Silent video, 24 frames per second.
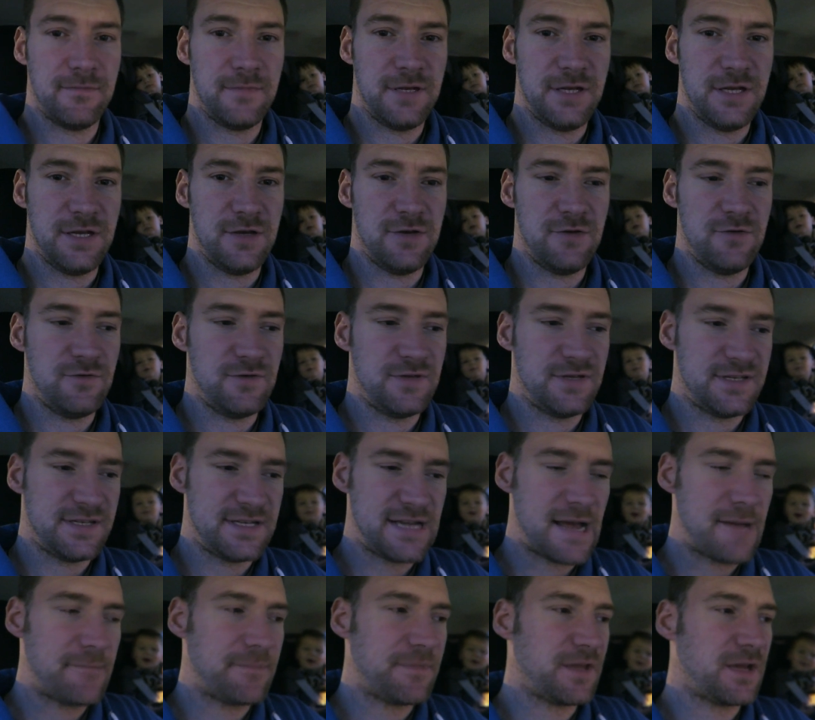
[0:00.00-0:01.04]
you
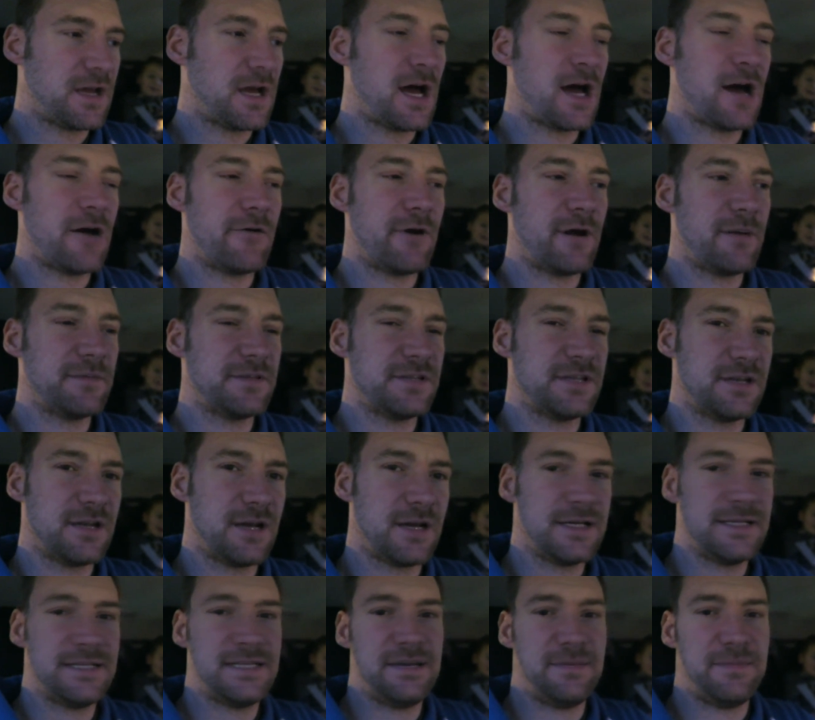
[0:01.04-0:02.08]
zap the car up to
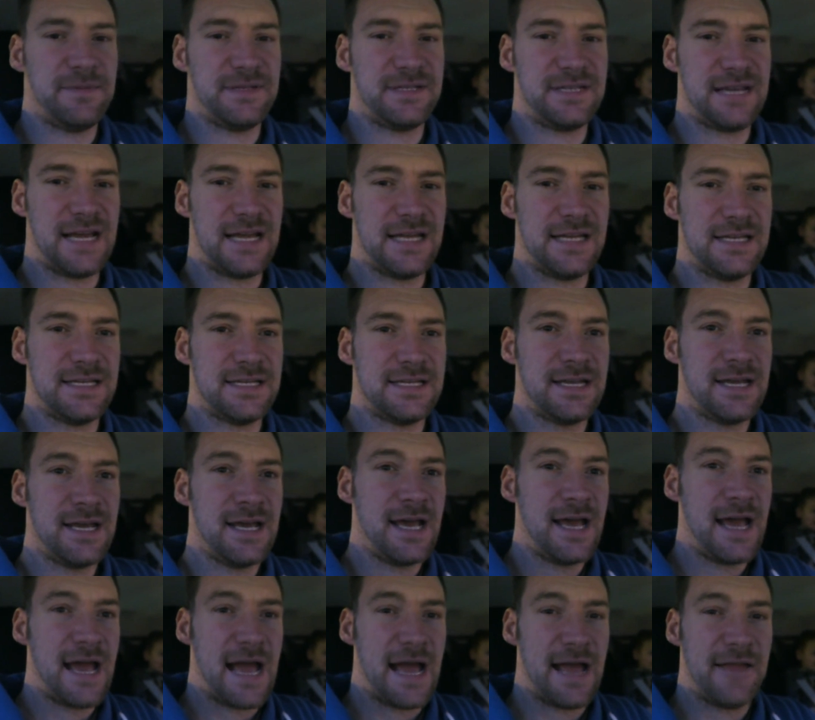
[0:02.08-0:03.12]
90%,
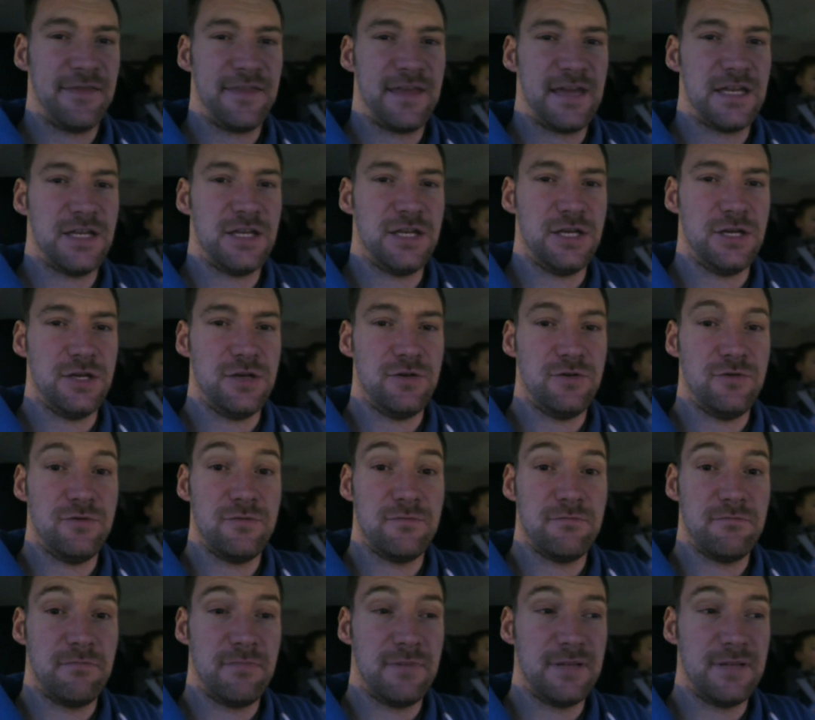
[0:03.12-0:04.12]
and then you